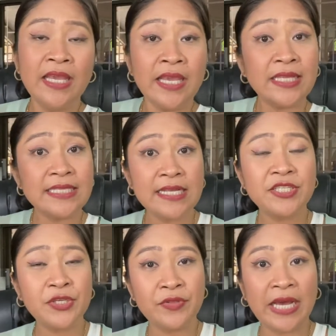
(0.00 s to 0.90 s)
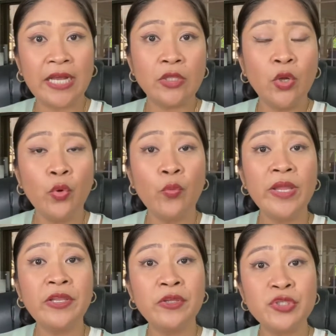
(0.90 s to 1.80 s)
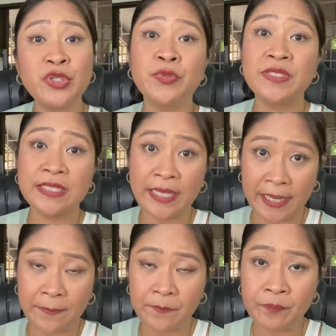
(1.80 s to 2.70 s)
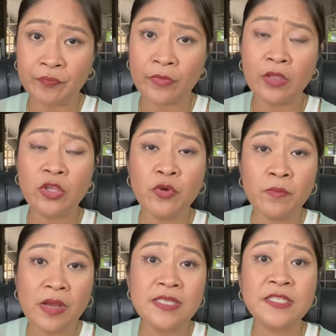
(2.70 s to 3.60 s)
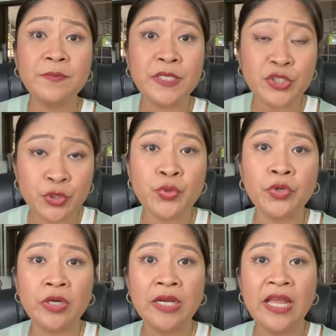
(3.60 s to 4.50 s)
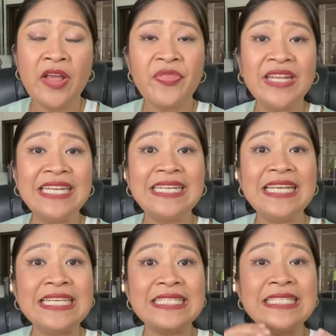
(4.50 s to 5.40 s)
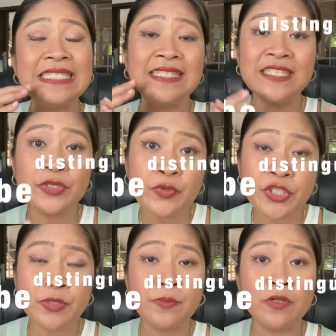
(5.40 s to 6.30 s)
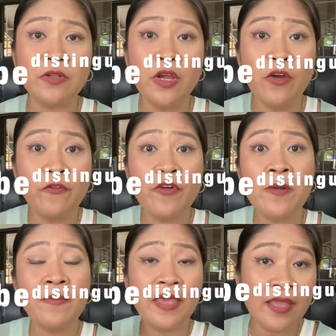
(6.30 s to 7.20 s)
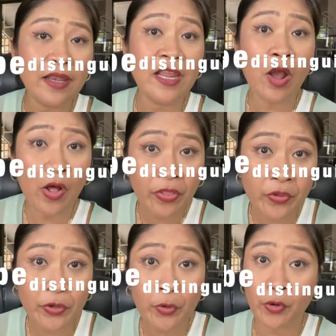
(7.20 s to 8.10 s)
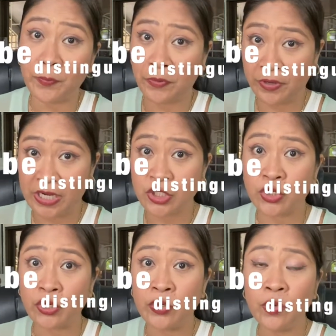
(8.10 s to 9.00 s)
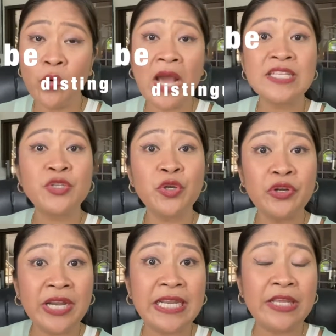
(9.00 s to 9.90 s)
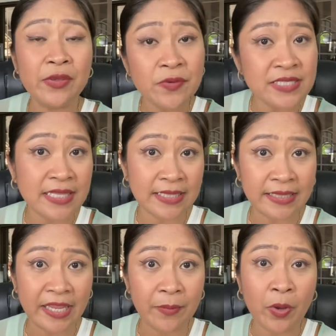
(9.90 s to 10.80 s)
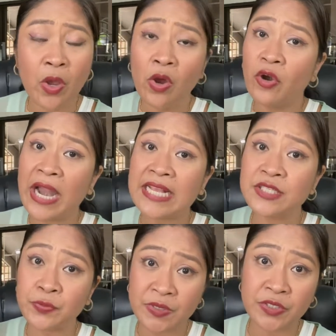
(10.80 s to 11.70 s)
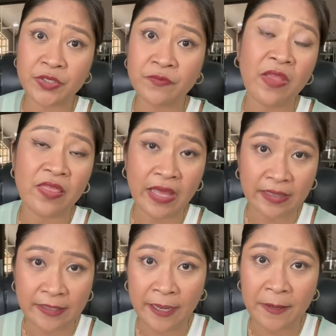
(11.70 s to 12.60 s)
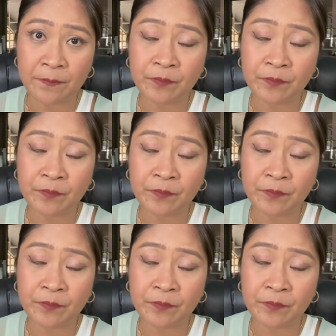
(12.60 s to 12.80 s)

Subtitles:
It tells you that when you choose a name, you must be sure that it is distinguishable from any other corporation who has already used that name or has reserved that name.